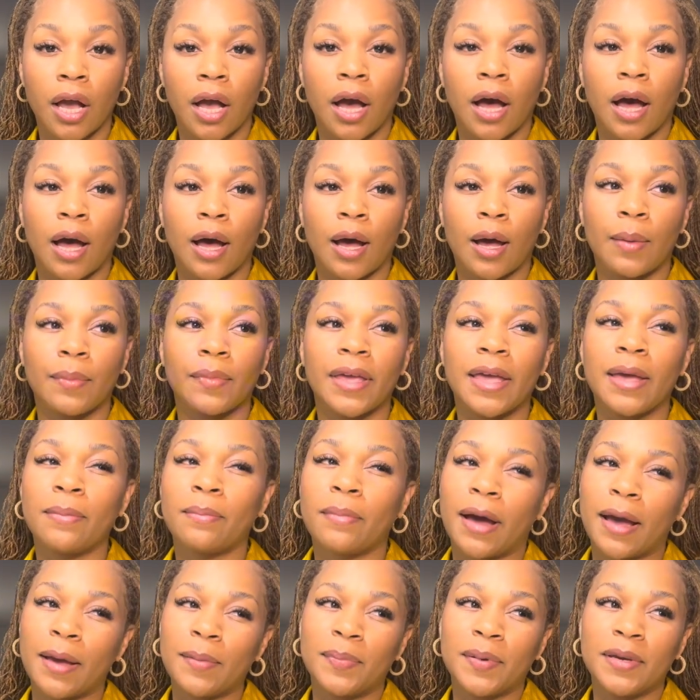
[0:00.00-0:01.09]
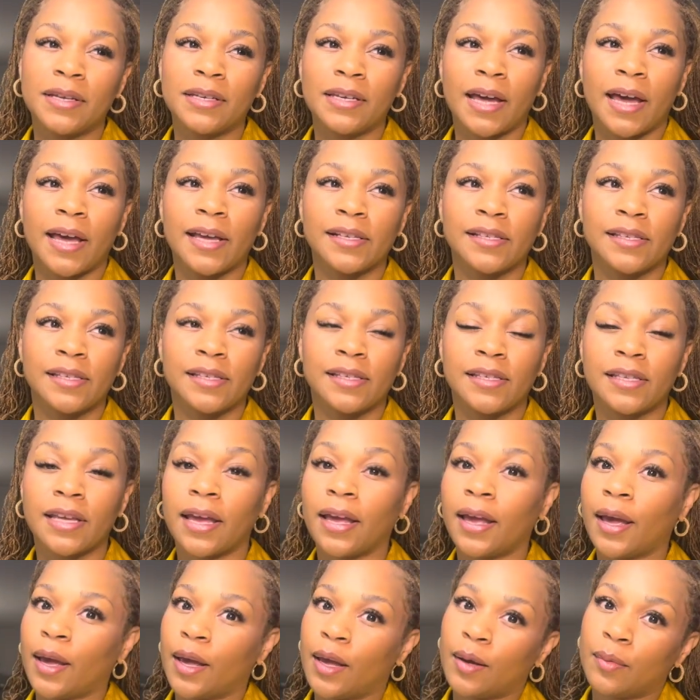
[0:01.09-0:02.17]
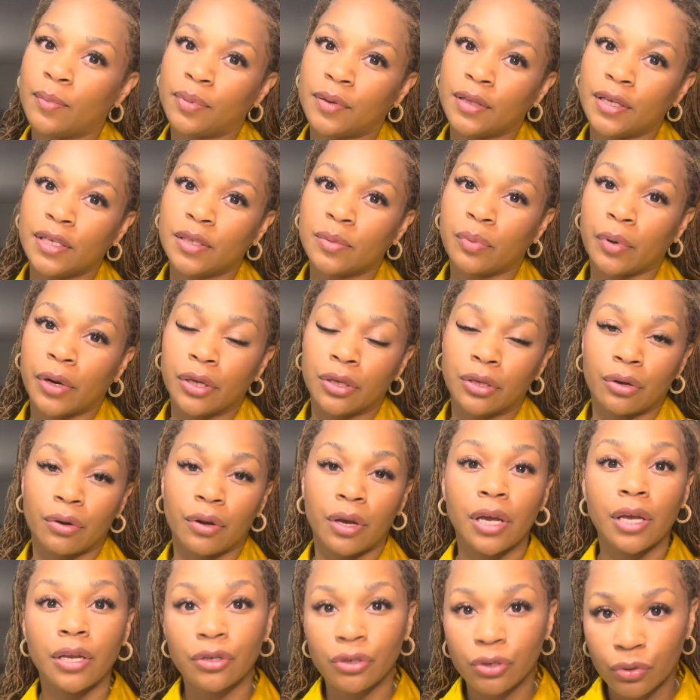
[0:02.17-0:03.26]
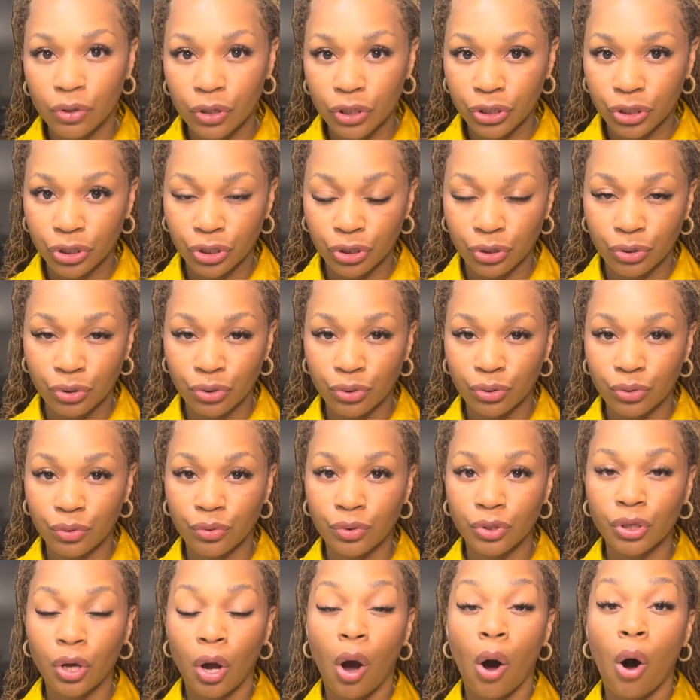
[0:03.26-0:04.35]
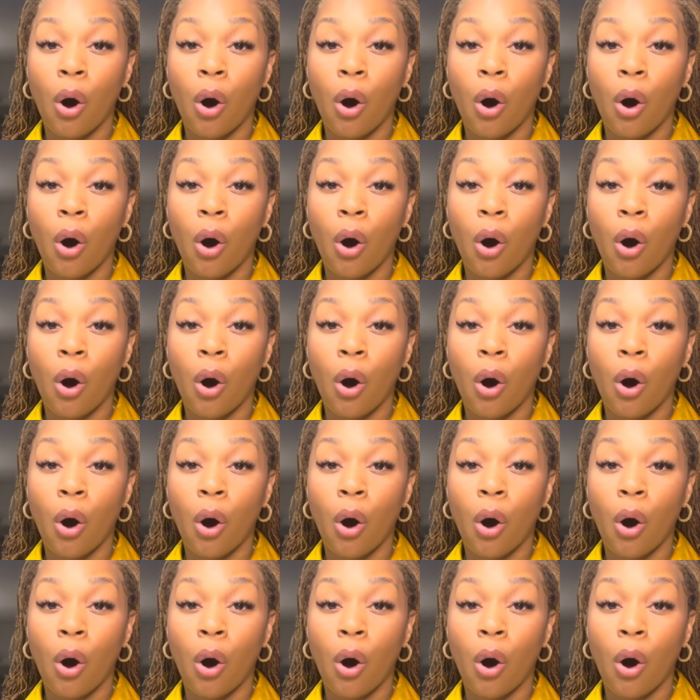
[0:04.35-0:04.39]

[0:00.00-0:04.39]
it might be nice to say, hey, please bring your indoor shoes.